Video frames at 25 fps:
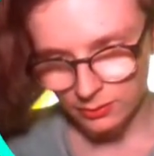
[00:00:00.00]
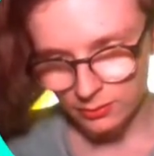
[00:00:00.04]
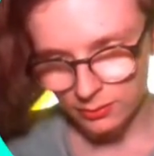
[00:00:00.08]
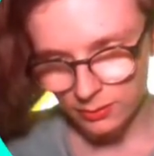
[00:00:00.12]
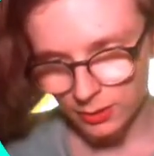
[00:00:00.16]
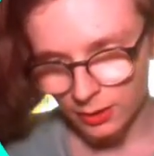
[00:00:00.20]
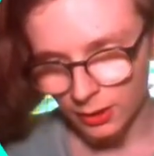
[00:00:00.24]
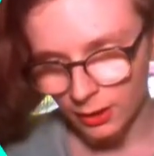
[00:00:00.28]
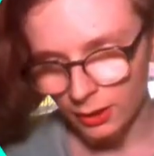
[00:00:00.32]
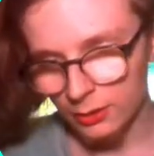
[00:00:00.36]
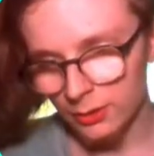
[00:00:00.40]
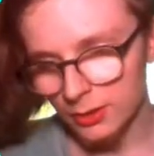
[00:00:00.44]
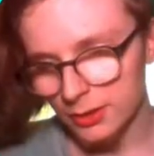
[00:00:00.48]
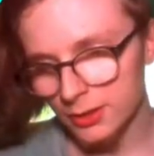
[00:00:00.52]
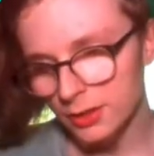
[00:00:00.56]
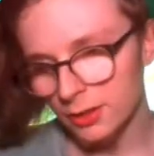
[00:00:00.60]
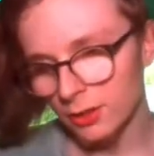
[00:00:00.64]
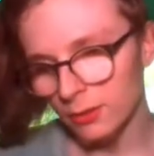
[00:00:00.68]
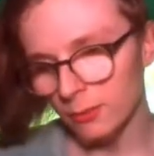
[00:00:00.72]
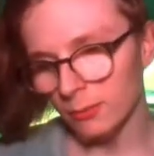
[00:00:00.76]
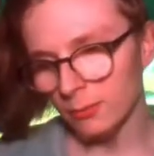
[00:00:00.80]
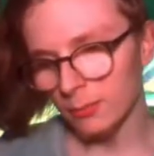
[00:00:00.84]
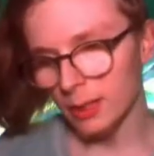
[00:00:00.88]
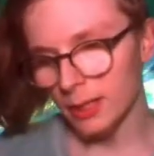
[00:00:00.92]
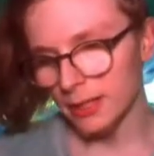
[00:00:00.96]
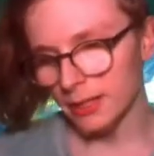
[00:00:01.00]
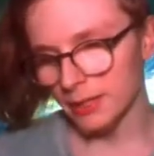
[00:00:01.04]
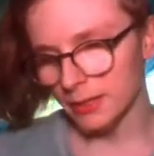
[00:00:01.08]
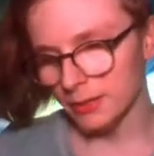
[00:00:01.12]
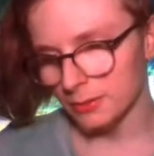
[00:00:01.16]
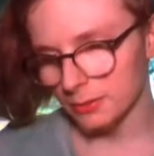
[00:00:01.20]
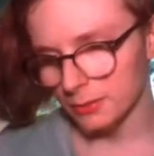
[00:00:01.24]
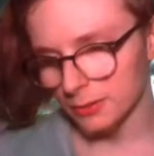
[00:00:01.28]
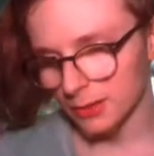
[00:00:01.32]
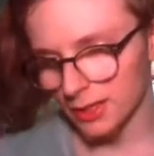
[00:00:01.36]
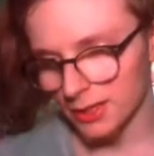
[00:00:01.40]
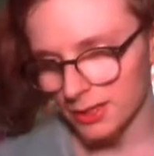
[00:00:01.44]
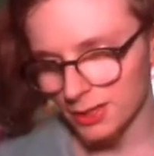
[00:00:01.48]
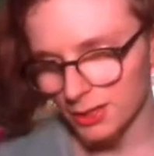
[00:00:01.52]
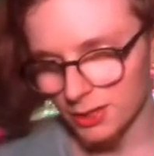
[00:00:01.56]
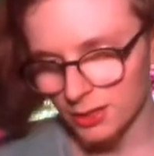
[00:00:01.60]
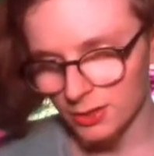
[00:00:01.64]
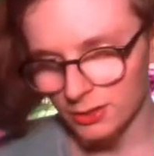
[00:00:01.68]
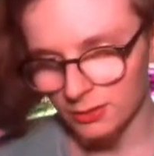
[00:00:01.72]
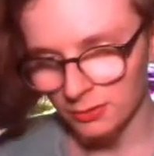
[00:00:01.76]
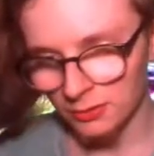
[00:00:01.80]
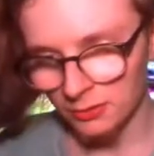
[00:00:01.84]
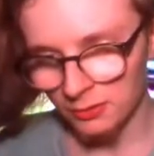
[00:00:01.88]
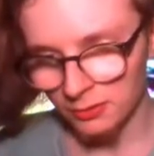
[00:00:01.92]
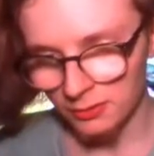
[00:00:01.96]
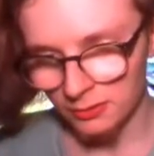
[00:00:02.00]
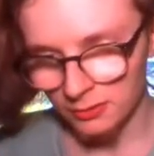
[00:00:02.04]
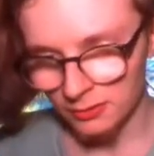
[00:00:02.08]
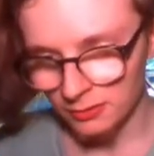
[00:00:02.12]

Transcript: You know I don't mind, right, Shun?